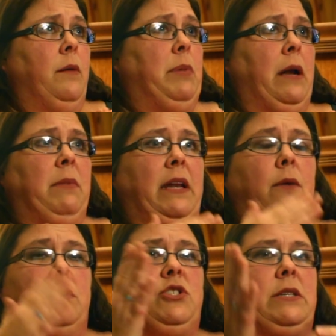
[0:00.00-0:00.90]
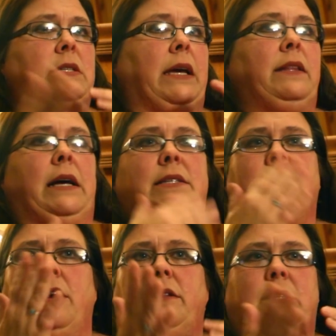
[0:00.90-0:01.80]
But it was just like that
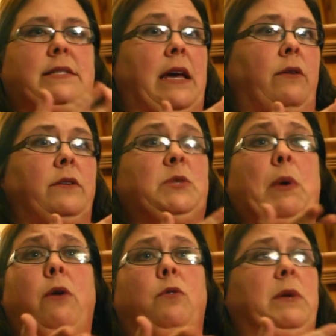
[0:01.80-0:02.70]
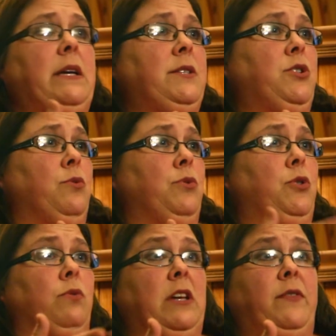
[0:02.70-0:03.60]
started this downhill spiral because
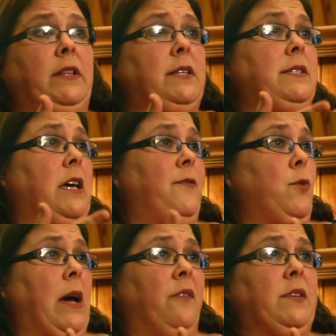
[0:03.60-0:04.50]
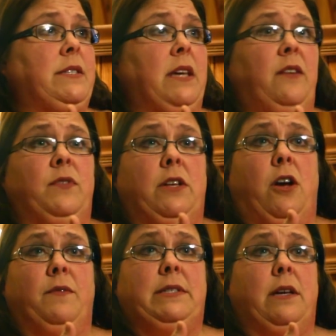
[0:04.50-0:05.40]
you're living this life, you have this life, and then
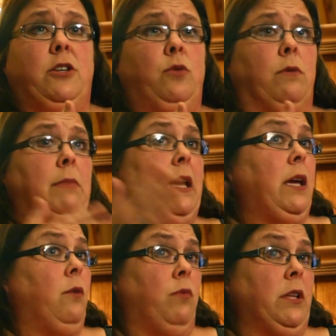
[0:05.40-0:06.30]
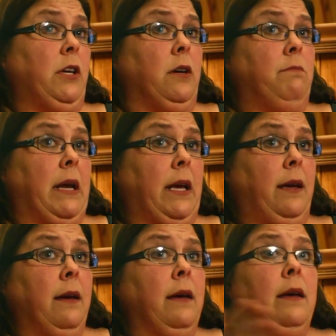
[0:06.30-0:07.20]
all of a sudden you were making really good
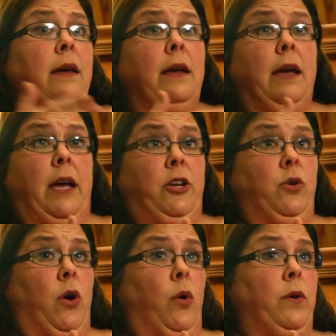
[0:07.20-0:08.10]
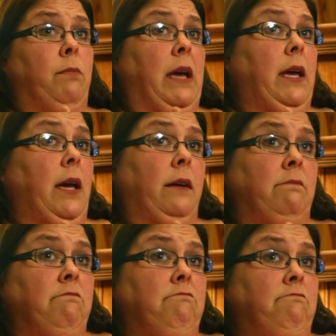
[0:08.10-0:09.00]
money and you go to
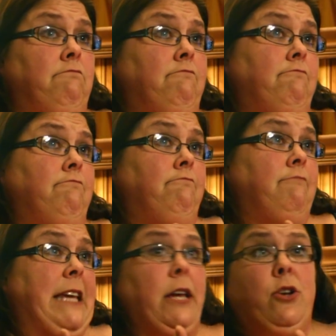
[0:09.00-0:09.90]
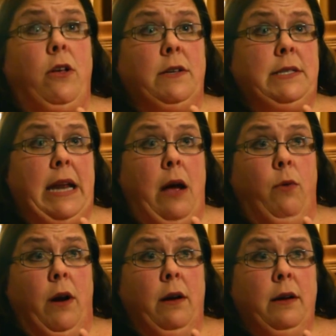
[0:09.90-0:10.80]
making $10 an
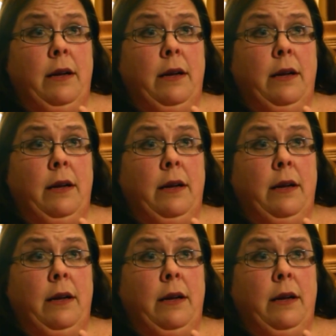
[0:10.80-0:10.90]
hour.